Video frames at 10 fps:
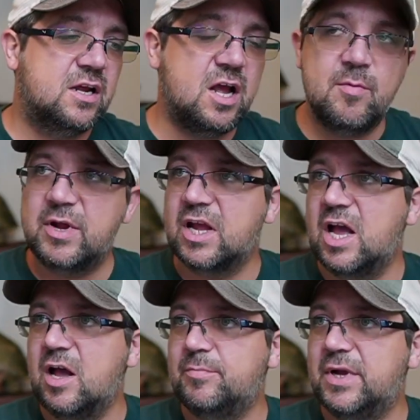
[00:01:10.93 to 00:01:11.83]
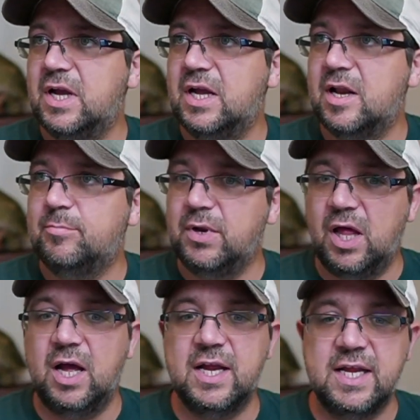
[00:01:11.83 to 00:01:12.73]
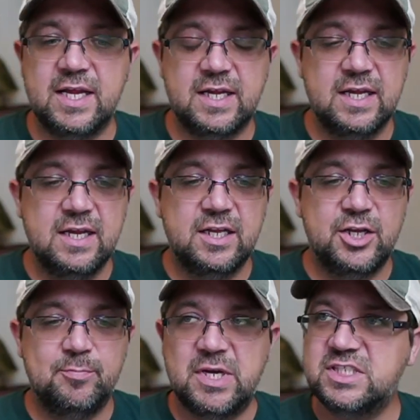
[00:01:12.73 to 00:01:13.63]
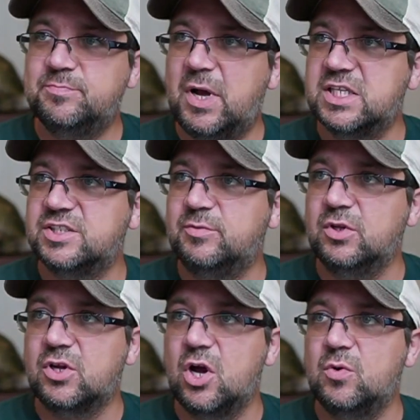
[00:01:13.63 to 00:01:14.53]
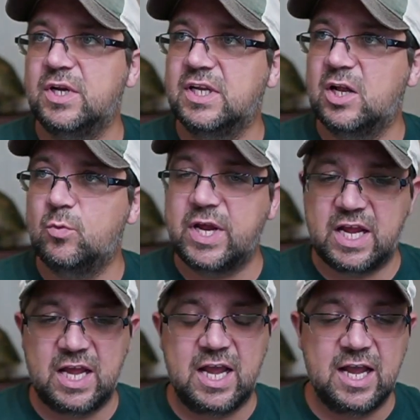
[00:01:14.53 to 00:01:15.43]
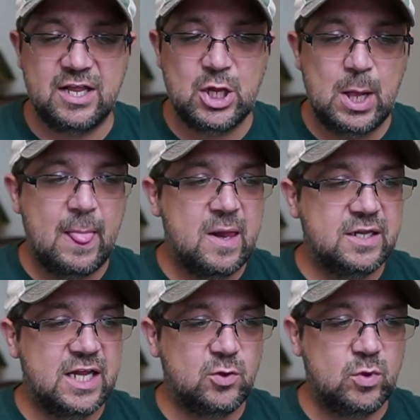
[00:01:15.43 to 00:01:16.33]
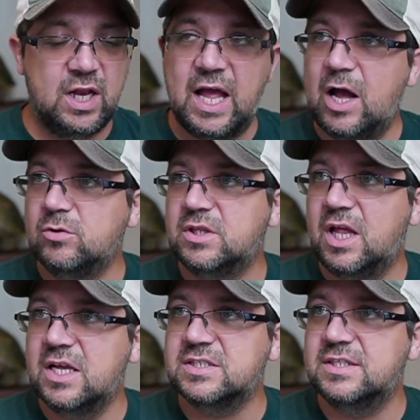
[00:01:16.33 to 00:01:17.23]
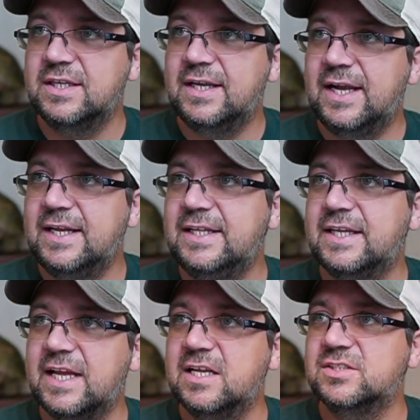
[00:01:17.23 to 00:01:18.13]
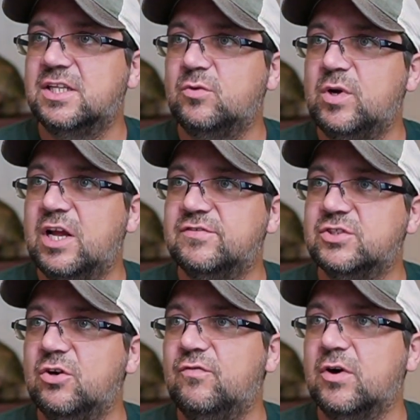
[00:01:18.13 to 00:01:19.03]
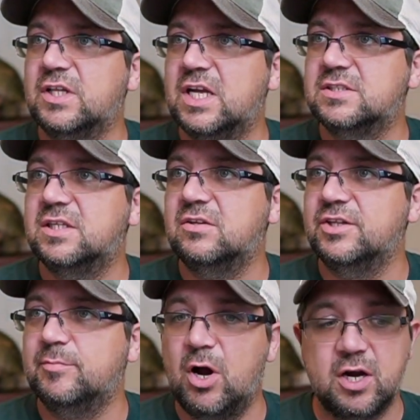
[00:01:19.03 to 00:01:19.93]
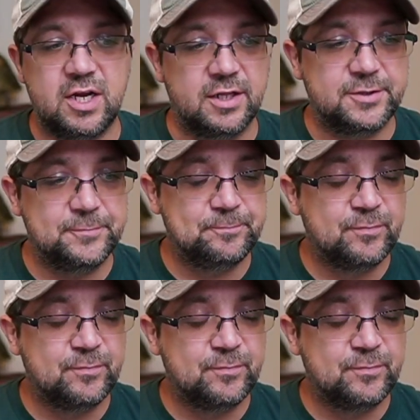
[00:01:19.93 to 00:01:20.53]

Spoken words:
coming up and applying the best possible coating that we can that will outlast anything else that we have so far tested on the market